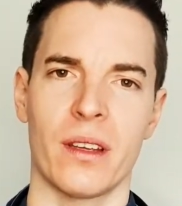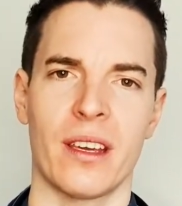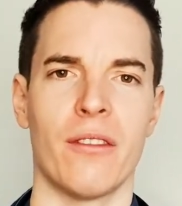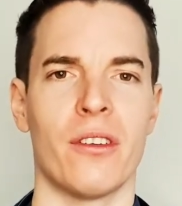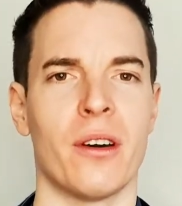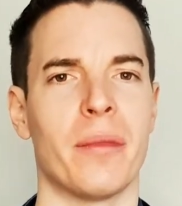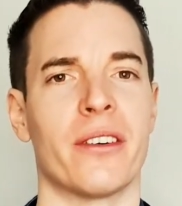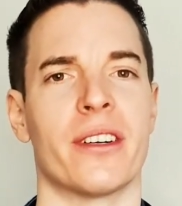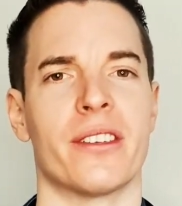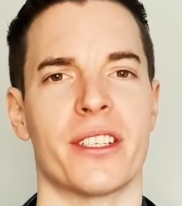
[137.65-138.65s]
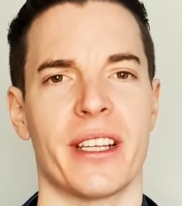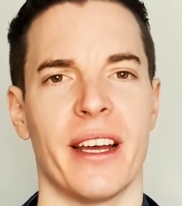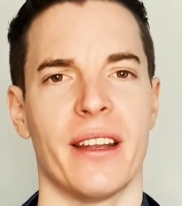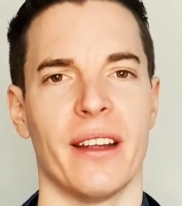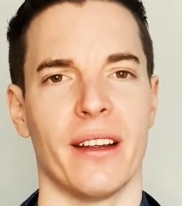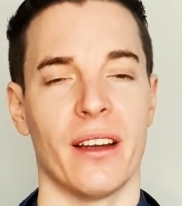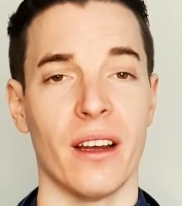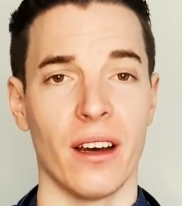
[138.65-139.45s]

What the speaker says: give you a better understanding